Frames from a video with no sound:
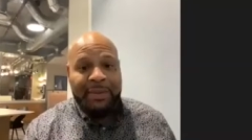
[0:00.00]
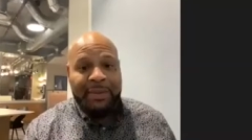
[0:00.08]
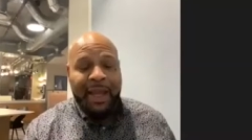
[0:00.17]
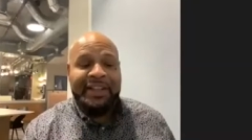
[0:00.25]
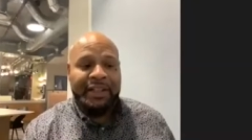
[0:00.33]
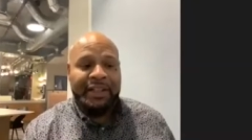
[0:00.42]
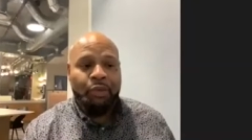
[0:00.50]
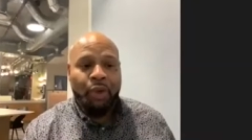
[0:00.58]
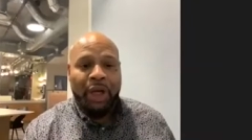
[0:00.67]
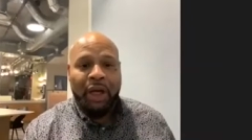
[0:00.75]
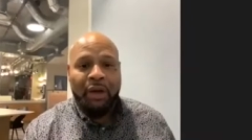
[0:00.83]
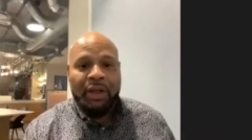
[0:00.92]
They actually did
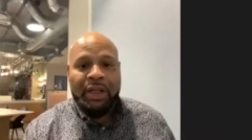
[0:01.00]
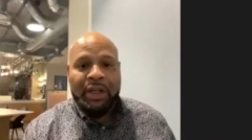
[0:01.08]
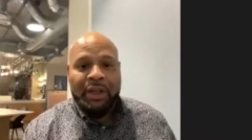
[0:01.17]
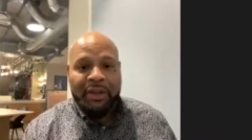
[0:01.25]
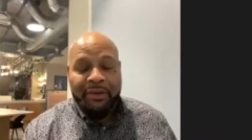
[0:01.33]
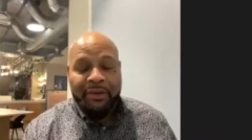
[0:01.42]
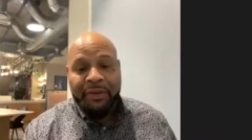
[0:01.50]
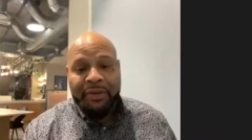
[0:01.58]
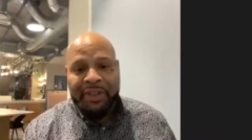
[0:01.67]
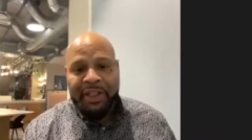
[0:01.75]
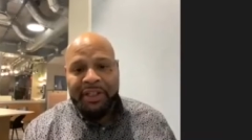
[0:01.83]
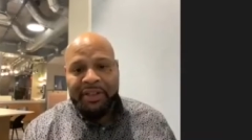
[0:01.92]
well their
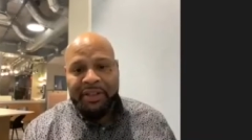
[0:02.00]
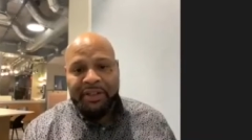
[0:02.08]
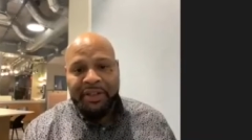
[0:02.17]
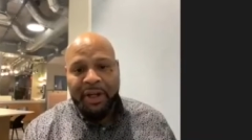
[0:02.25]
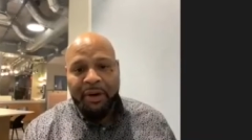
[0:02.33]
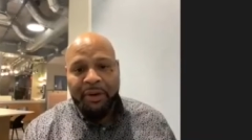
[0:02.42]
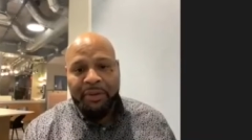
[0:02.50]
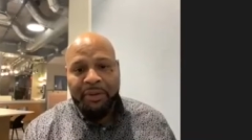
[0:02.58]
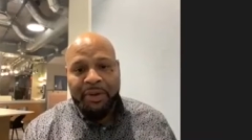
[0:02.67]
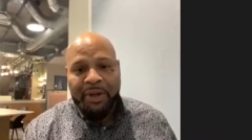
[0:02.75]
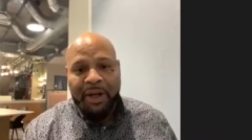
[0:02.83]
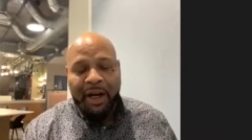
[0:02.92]
first season, so
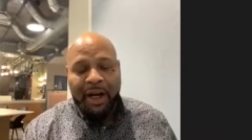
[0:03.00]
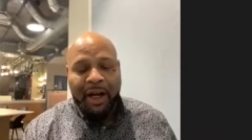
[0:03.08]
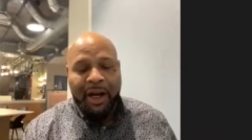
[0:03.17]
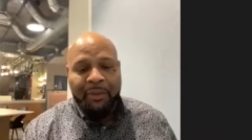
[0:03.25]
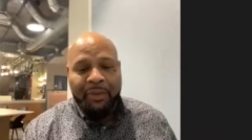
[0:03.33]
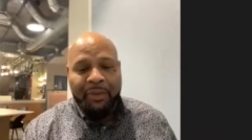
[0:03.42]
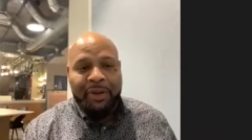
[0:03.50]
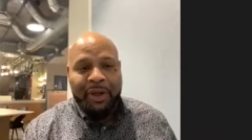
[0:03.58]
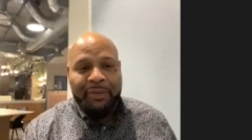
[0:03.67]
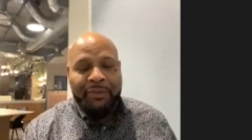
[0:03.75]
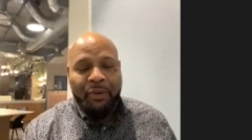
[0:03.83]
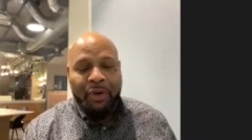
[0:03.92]
we're
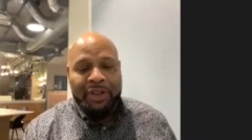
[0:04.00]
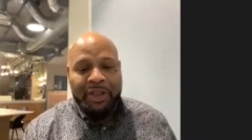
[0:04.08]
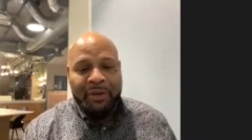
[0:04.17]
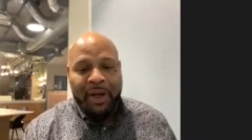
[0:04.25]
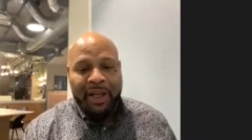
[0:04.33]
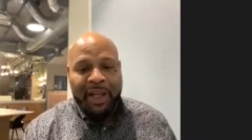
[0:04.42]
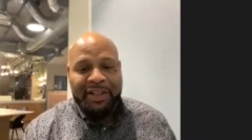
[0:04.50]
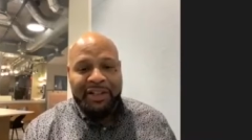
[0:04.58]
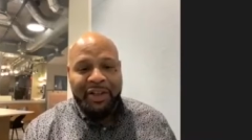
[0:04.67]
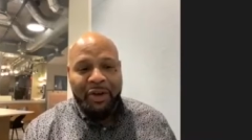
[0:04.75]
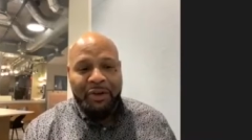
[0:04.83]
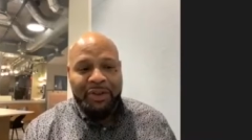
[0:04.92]
looking forward to
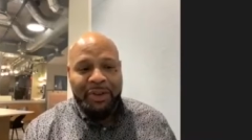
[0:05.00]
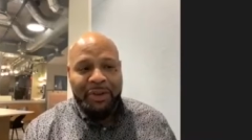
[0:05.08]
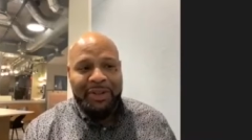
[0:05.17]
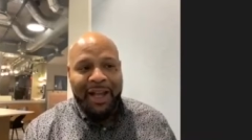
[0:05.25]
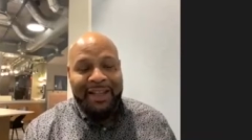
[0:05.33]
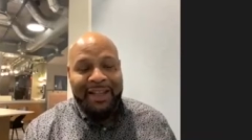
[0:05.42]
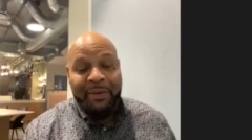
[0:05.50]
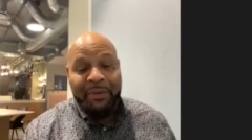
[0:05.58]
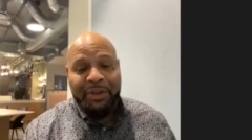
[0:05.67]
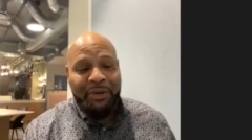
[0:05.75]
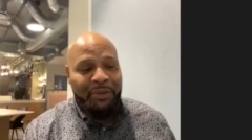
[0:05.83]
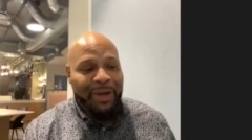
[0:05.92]
catching those guys. They were
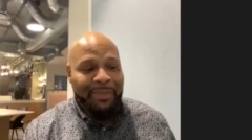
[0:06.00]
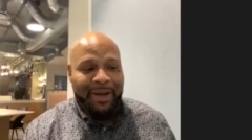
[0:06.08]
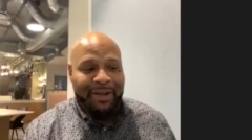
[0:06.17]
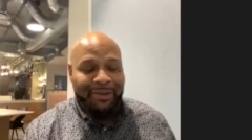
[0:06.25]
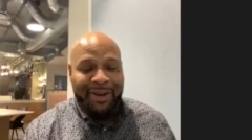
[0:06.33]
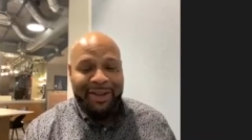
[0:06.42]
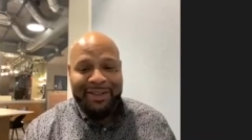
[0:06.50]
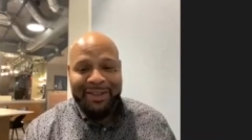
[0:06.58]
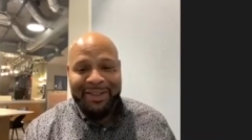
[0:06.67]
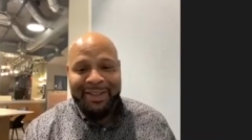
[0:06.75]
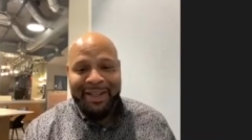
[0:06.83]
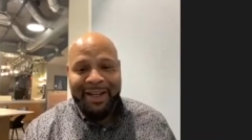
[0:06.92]
doing way better than
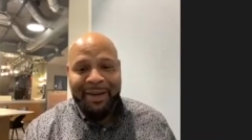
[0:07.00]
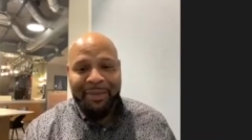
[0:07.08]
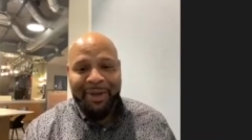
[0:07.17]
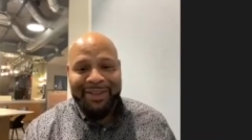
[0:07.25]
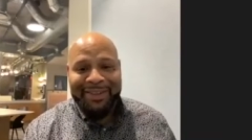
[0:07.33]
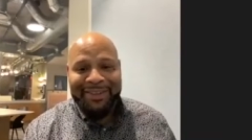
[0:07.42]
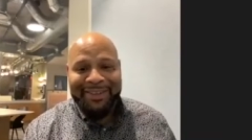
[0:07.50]
Redskins, I'll tell you that much.